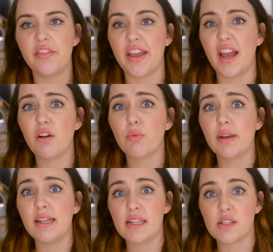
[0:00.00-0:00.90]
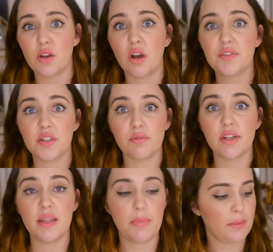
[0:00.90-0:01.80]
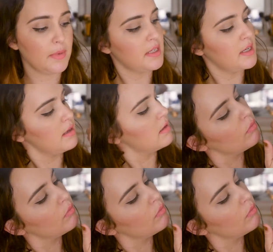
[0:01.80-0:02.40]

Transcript: They are really soft and really pigmented.